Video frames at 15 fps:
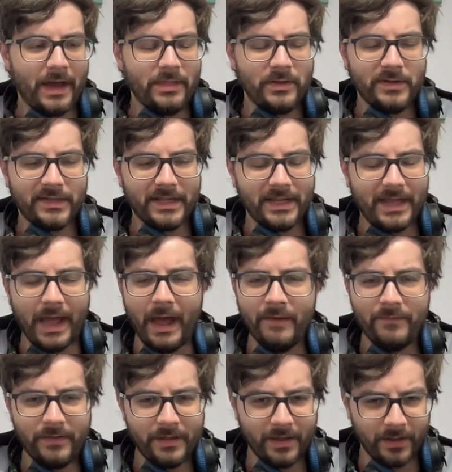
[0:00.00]
There's a
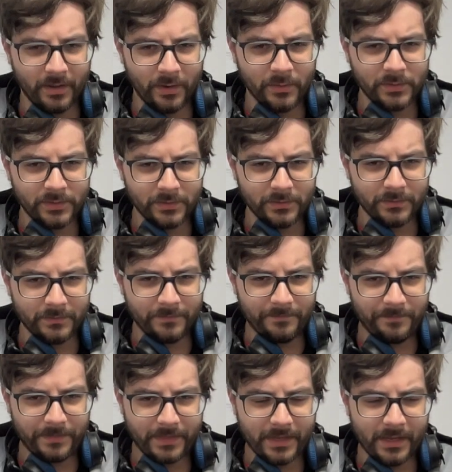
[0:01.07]
cafe I go to,
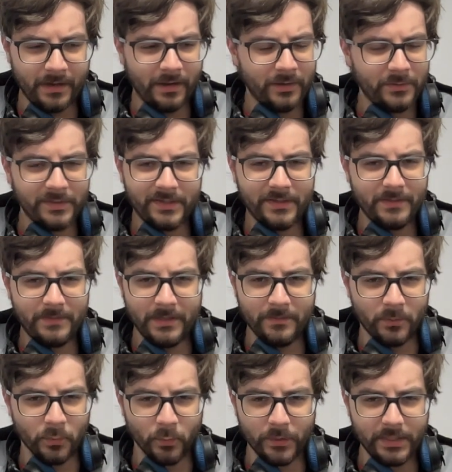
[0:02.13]
and I always see
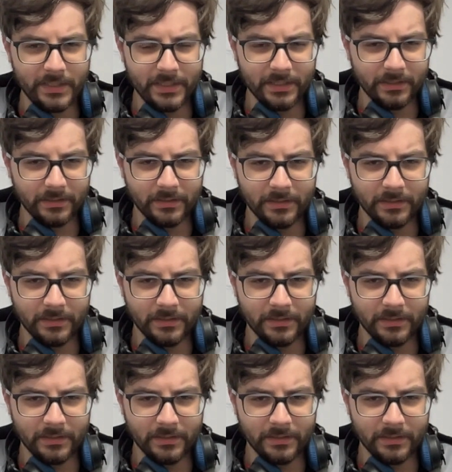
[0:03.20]
people reading